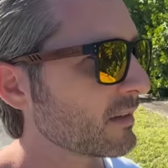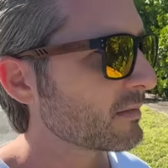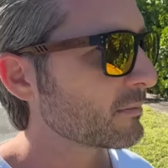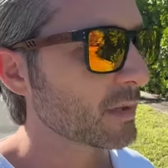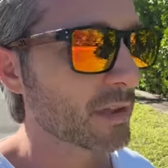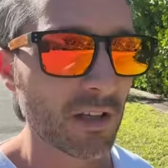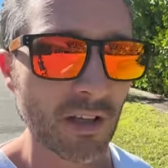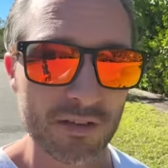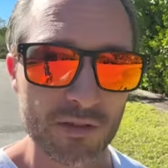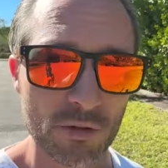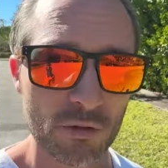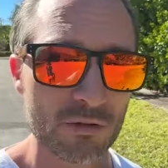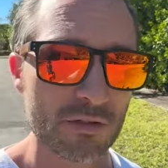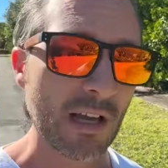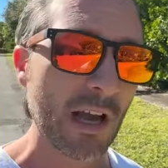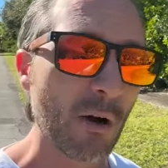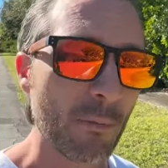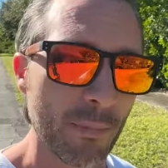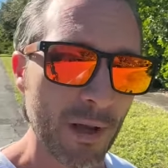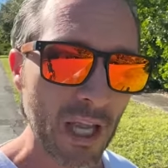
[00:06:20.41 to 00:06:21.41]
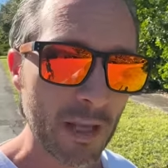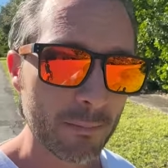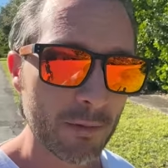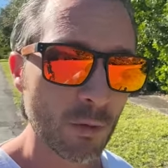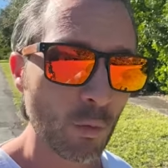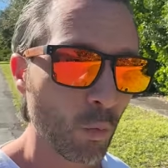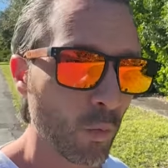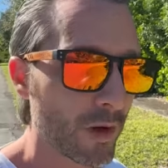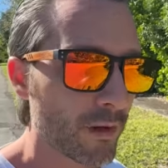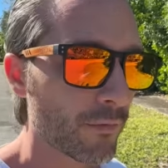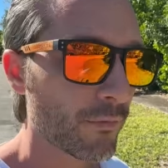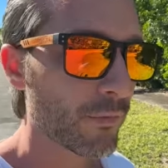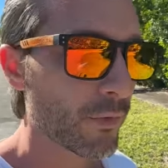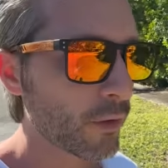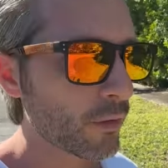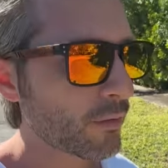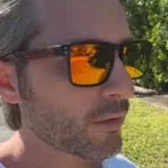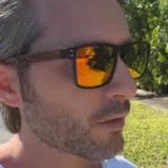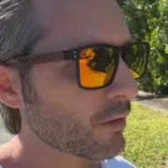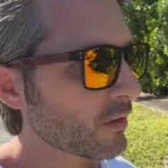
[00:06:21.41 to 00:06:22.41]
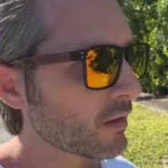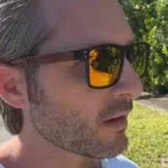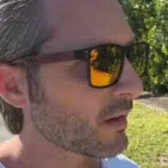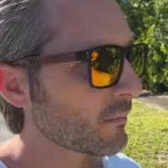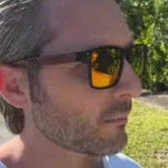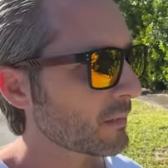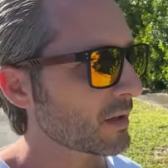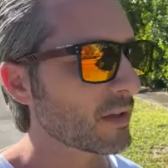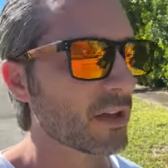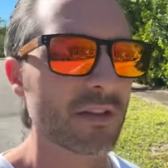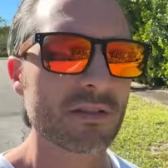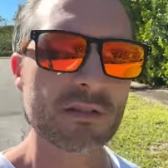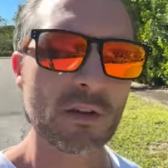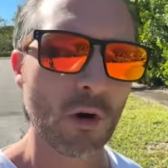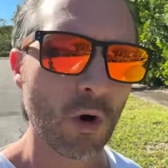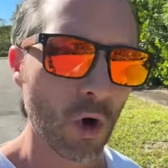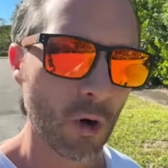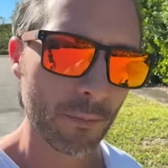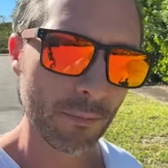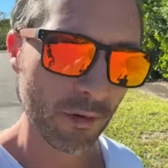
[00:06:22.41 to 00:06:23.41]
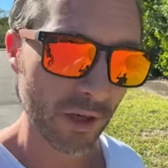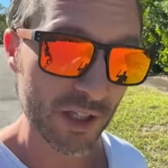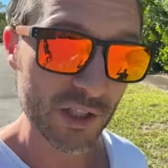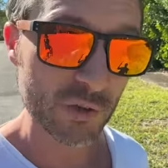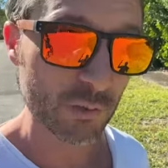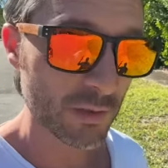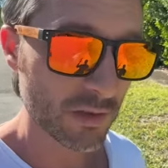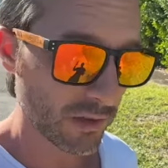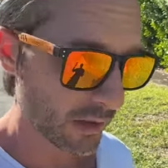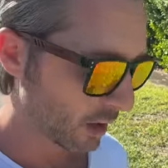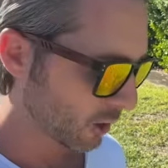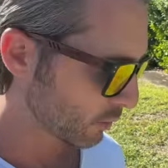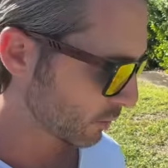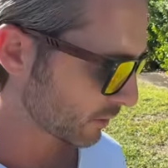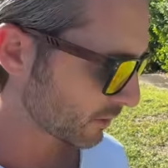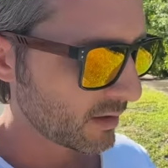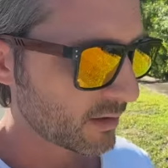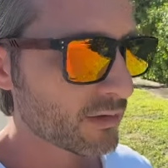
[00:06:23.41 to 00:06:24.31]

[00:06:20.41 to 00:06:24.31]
because her down payment went further because the home price was lower.